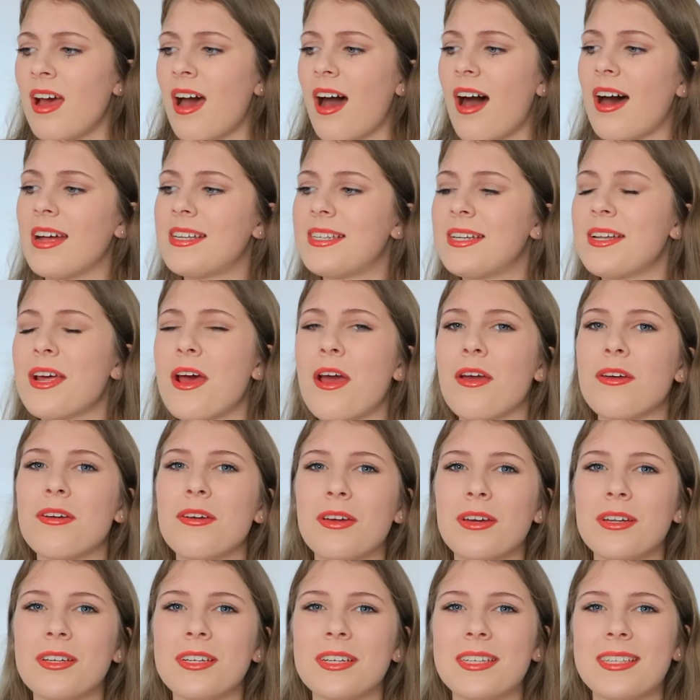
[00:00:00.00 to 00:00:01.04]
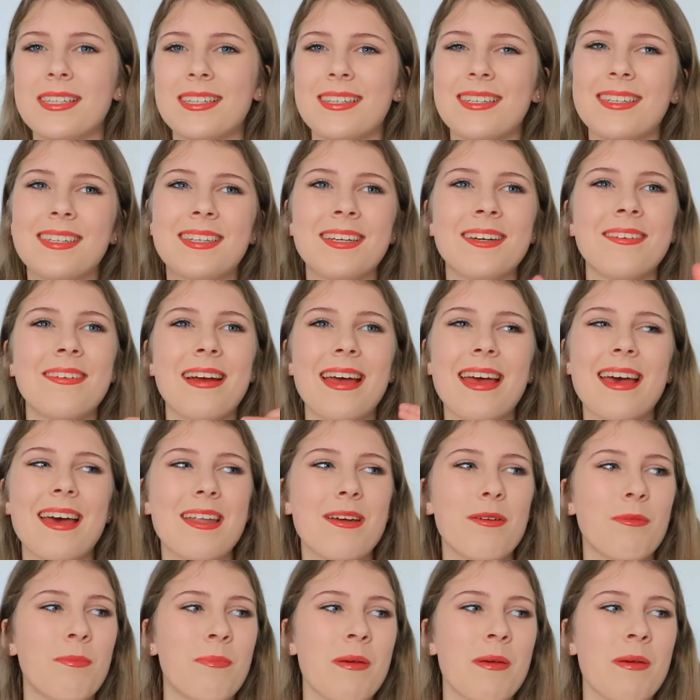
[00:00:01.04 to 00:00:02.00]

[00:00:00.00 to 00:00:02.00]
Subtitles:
I don't know, you can just do it and it